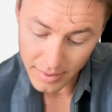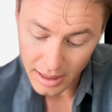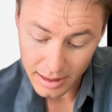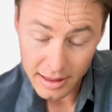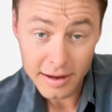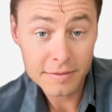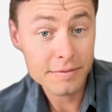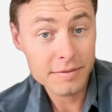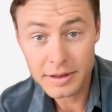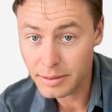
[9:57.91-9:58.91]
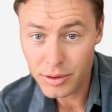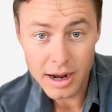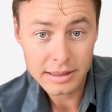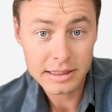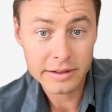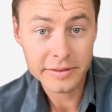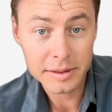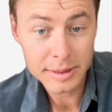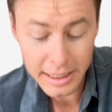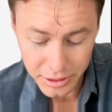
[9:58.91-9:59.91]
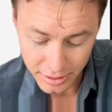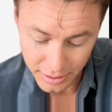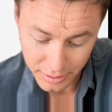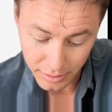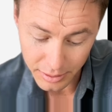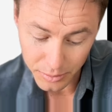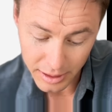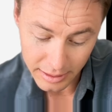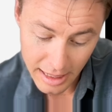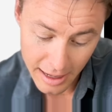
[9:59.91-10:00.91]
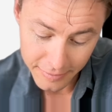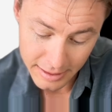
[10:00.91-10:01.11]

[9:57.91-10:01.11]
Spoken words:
And then via process of elimination, there's only one left.